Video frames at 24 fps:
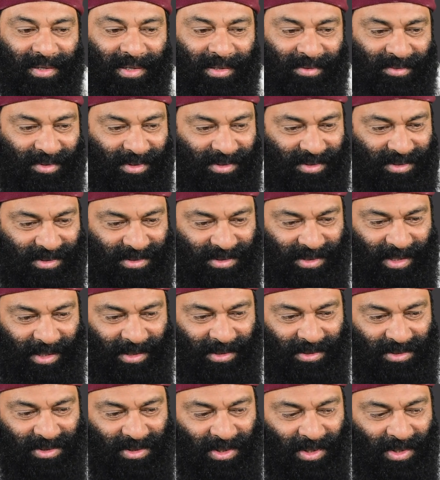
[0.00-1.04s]
in the
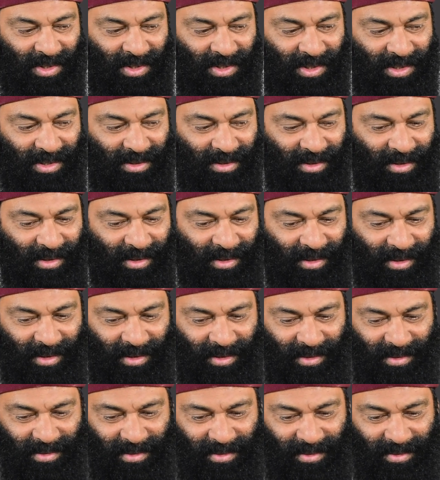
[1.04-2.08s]
sense,
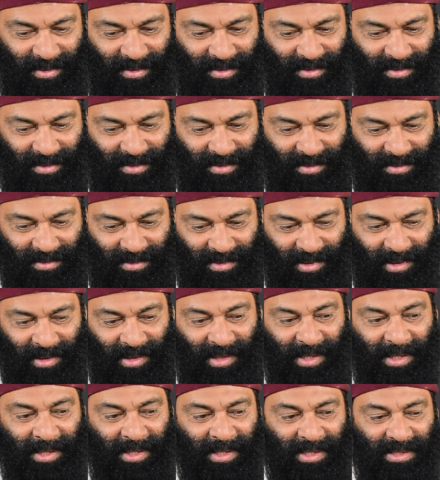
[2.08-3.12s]
uh, the
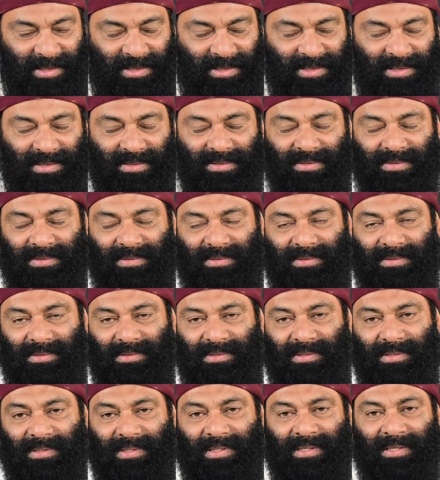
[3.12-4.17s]
leaders
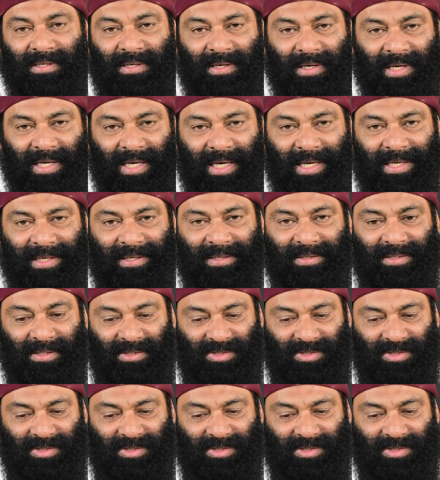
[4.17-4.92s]
created